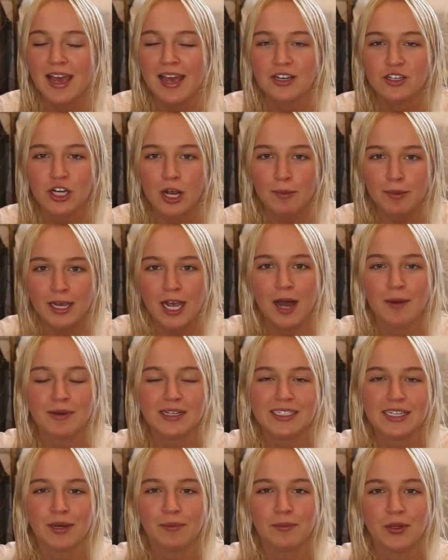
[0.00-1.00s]
Drop a
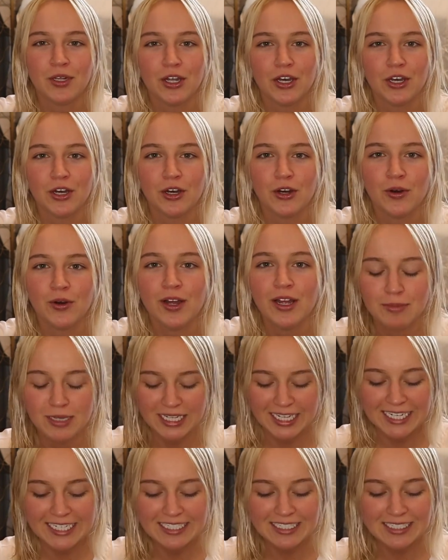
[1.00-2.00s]
comment down below.
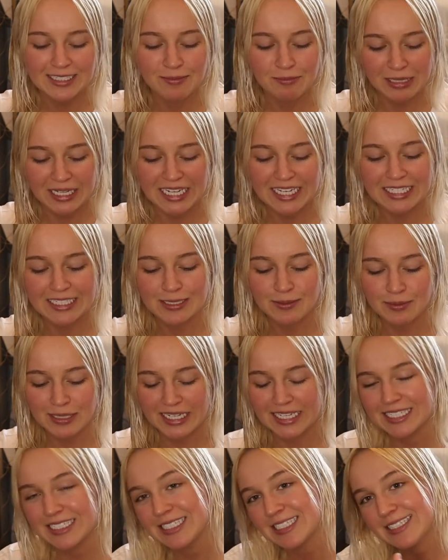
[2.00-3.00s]
Please.
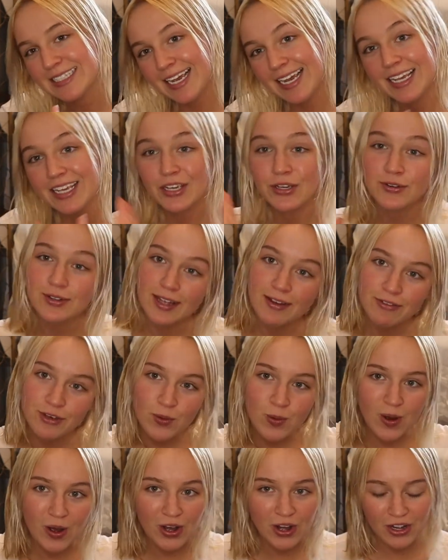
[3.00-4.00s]
Thank you. Love
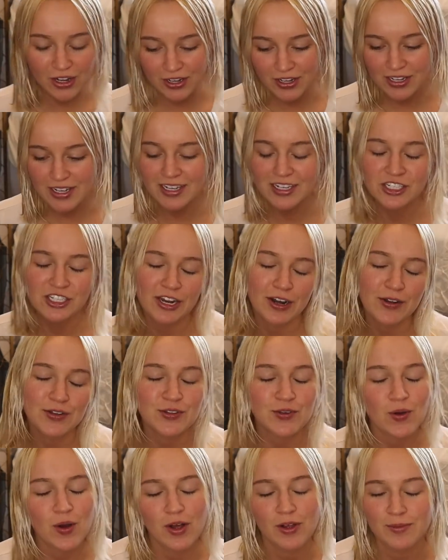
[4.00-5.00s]
you all. Shout out
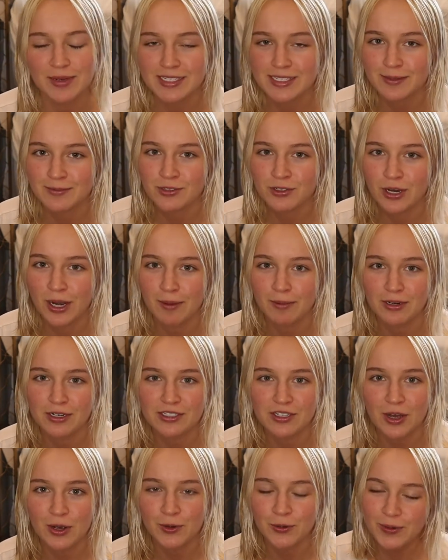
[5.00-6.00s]
to all my subscribers
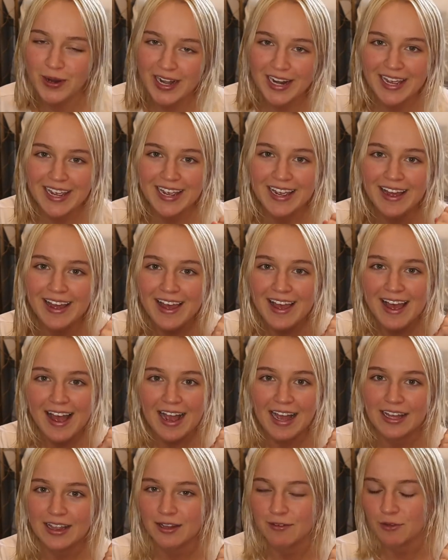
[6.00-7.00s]
already.
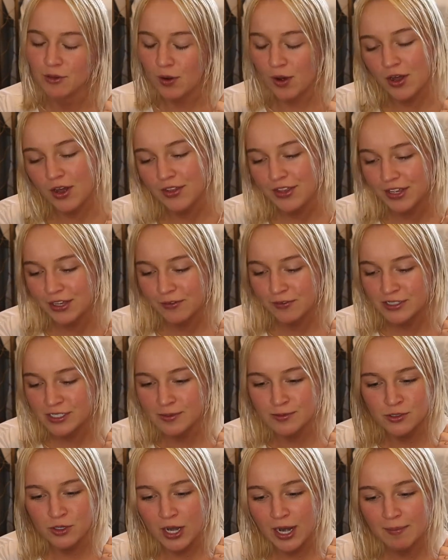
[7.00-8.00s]
I love you all. Thank you for
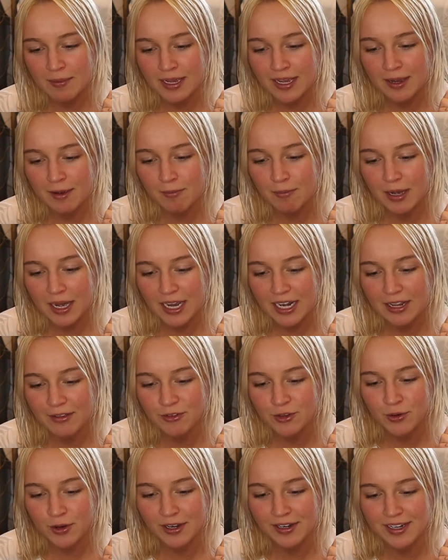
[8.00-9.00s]
subscribing, but if
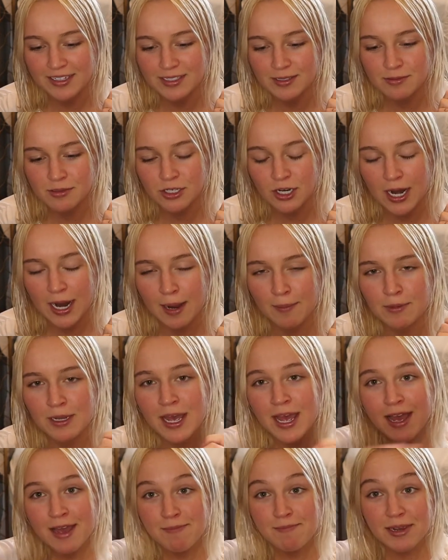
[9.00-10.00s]
you are not subscribed,
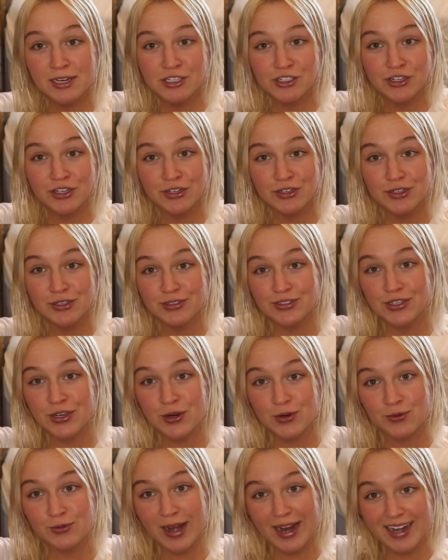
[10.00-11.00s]
make sure you do
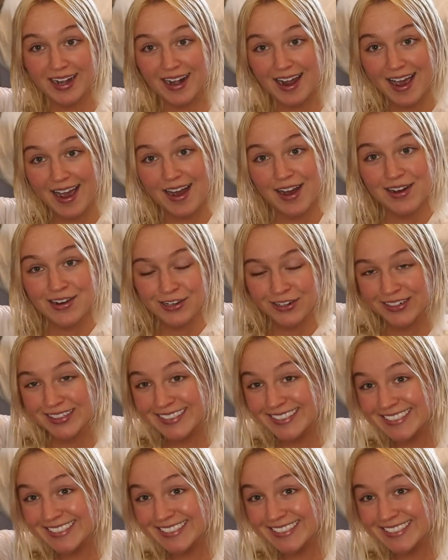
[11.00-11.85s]
so right now.